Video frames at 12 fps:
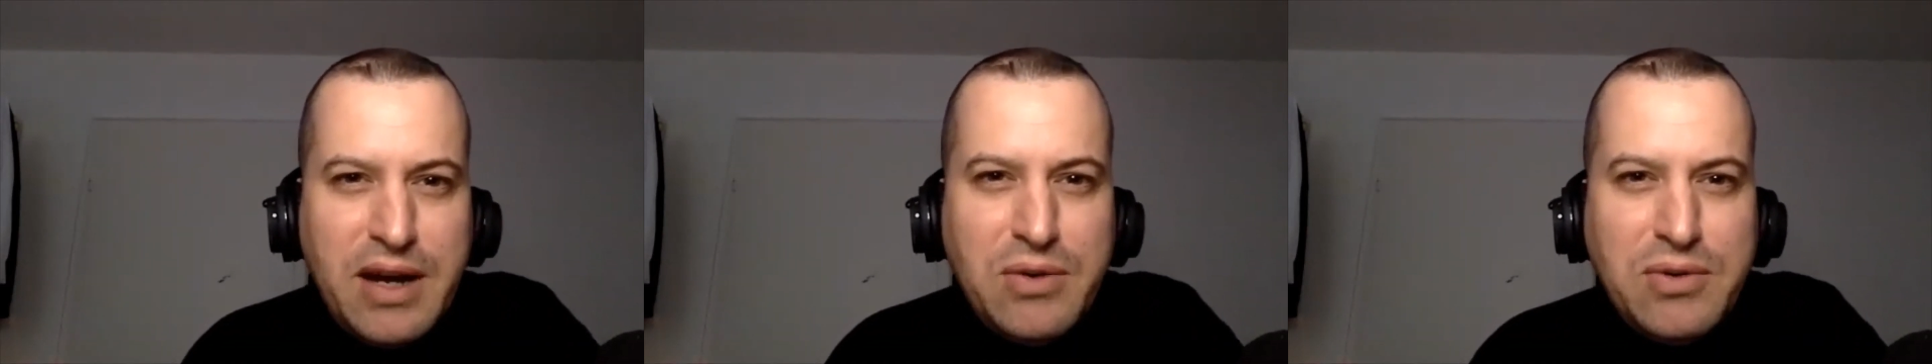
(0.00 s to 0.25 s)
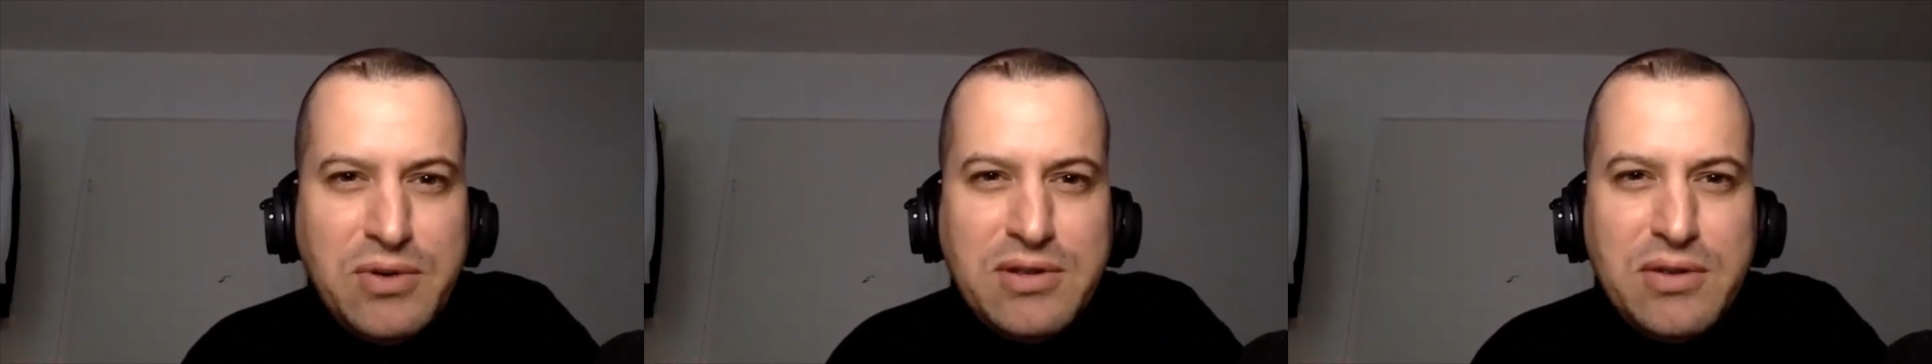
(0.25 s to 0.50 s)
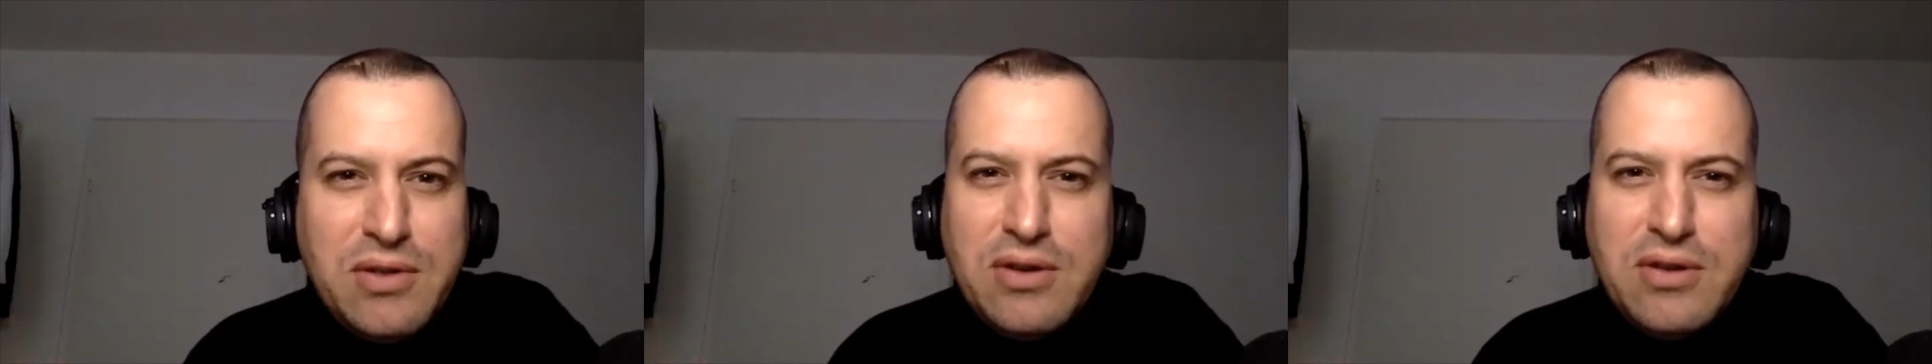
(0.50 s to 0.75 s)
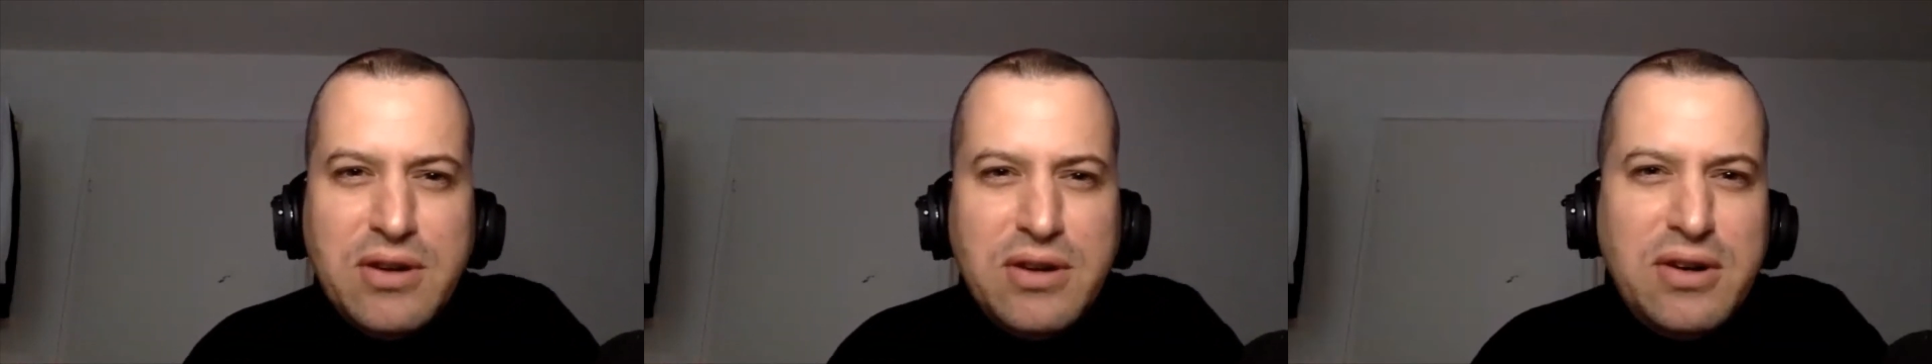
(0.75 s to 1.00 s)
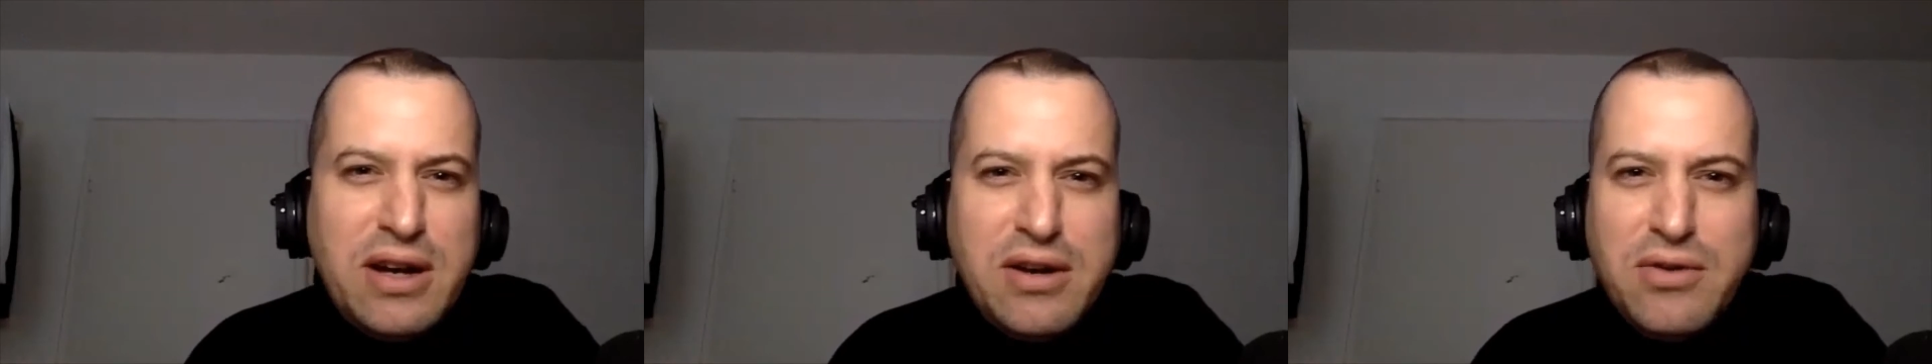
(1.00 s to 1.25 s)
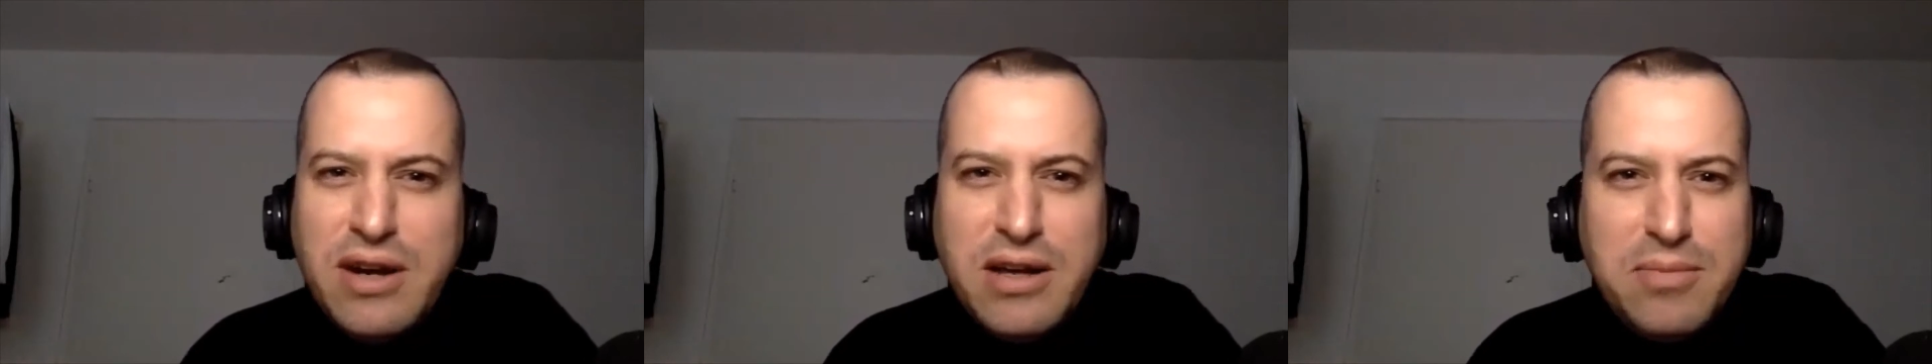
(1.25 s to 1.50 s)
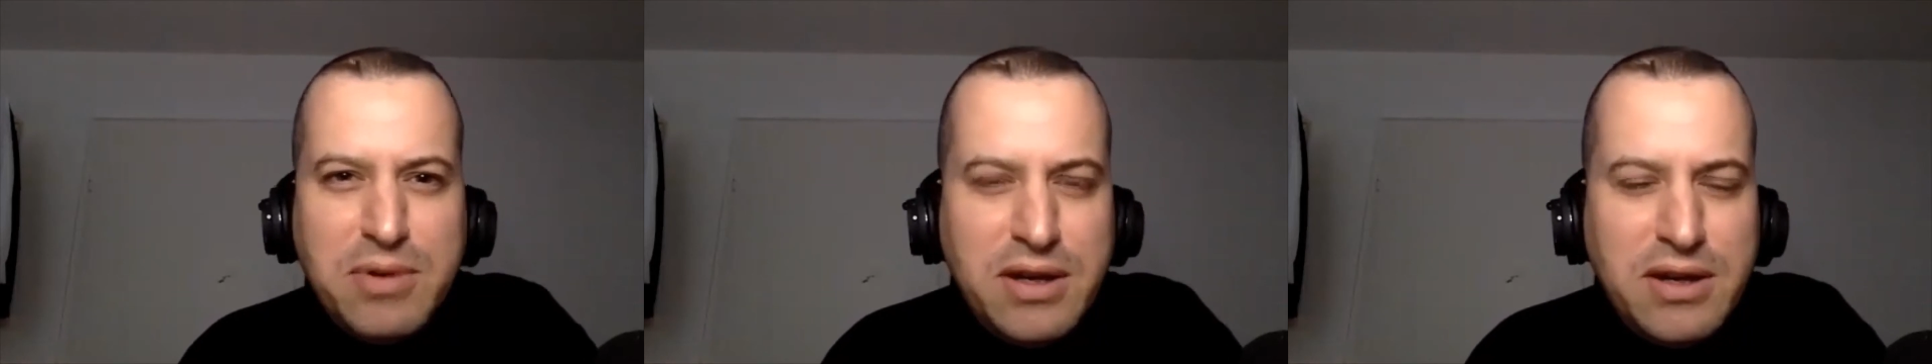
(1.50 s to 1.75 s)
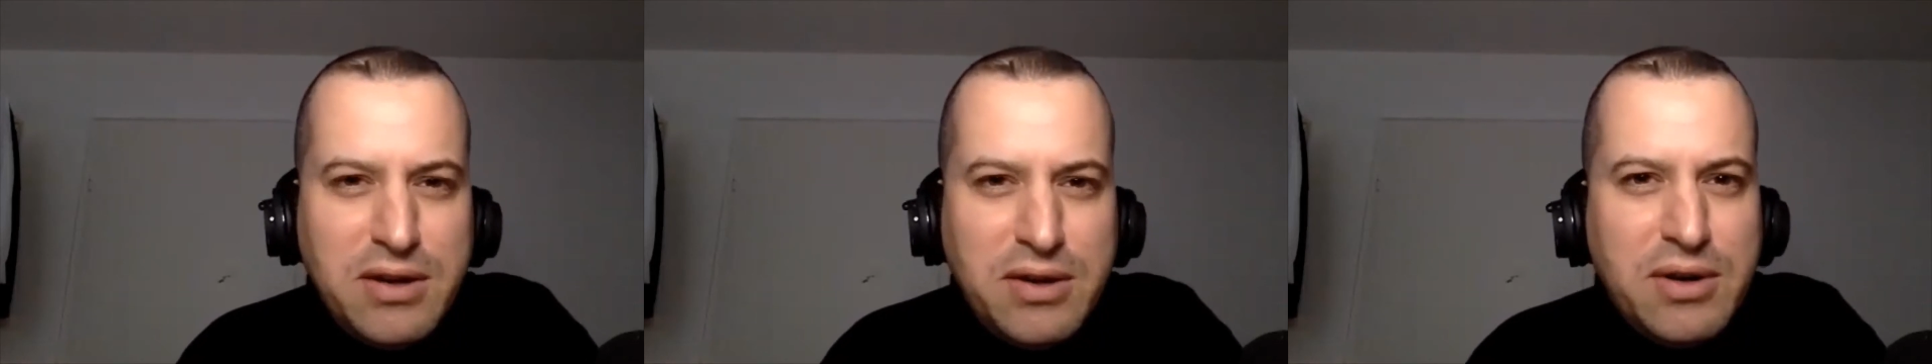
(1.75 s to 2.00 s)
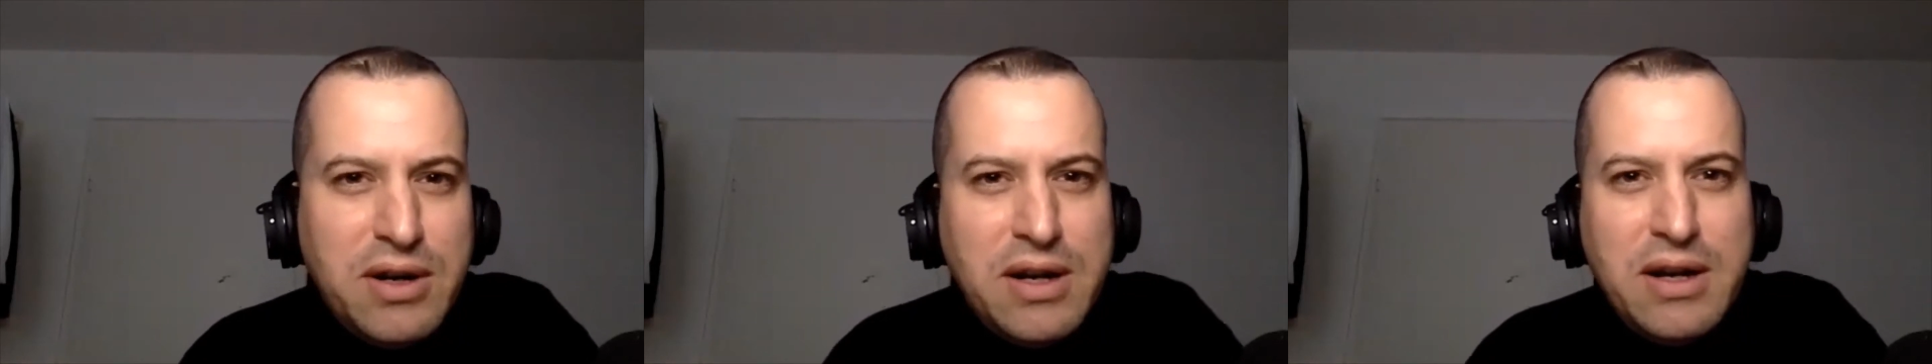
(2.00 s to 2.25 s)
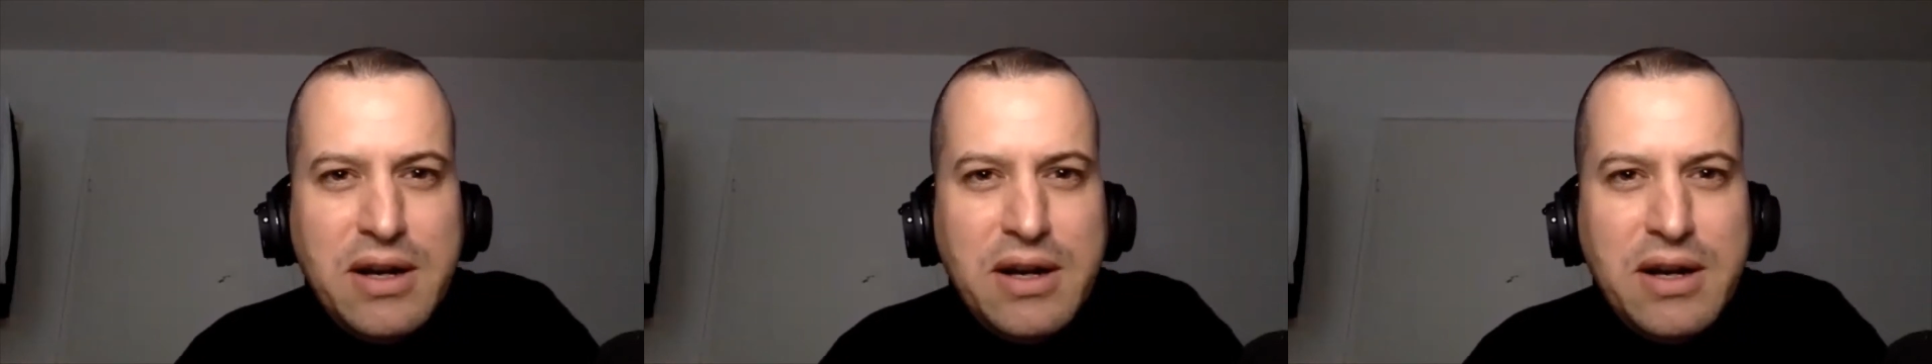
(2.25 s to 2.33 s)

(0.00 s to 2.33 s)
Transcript: I always thought, oh, I don't like being here.